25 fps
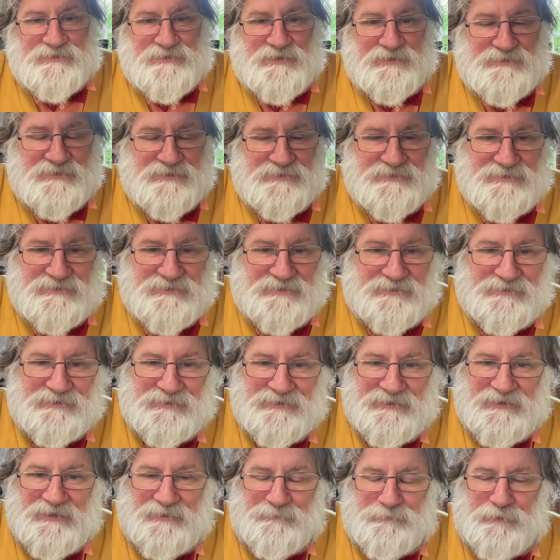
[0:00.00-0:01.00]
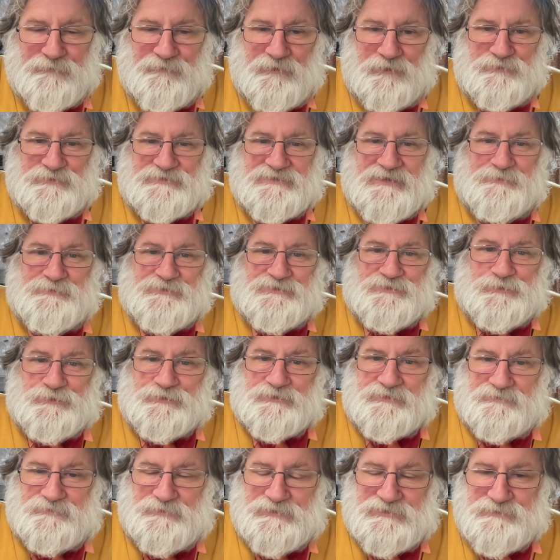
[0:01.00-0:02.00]
this has provoked some
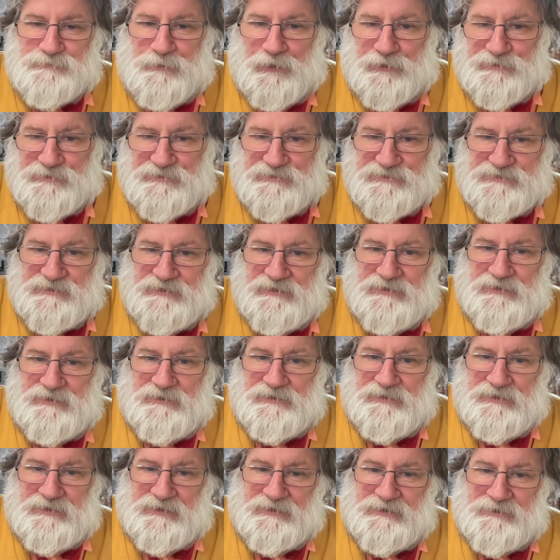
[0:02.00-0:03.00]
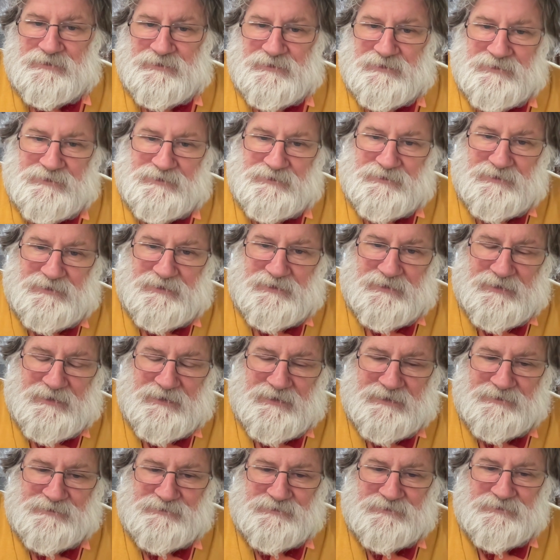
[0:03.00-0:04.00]
sort of response,
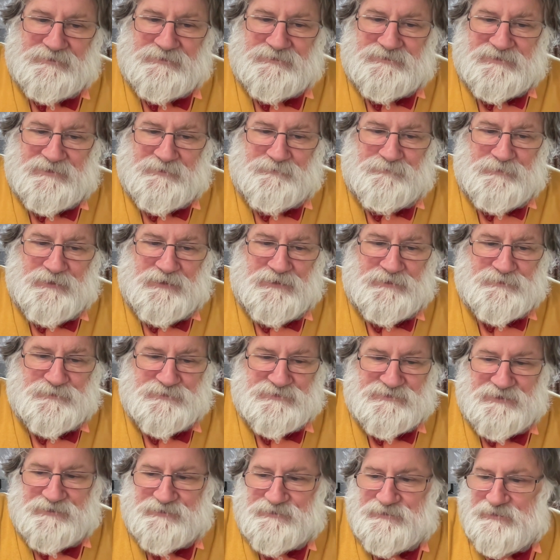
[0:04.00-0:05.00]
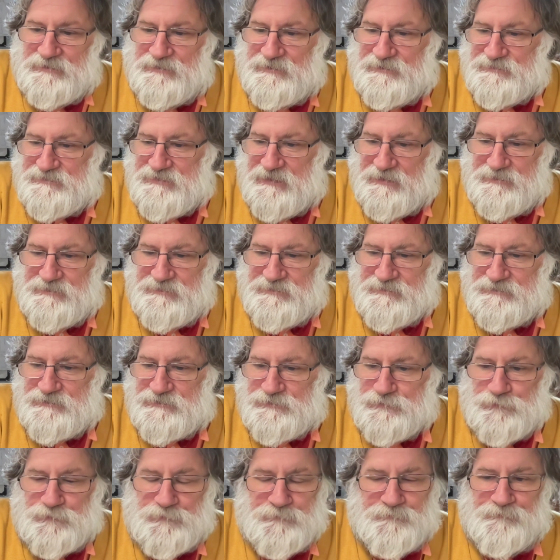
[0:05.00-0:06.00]
and it was certainly intended
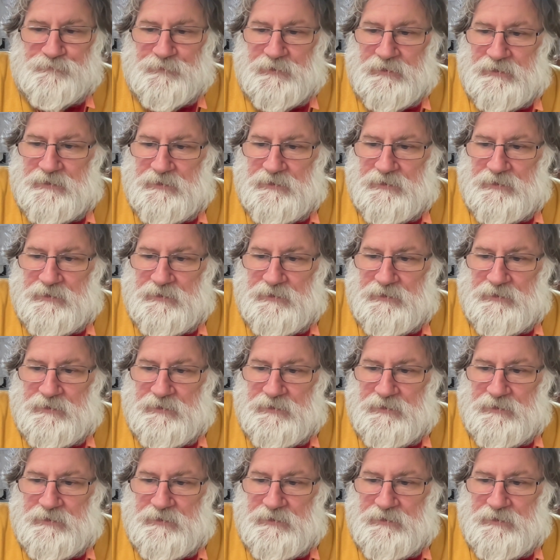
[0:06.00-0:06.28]
to,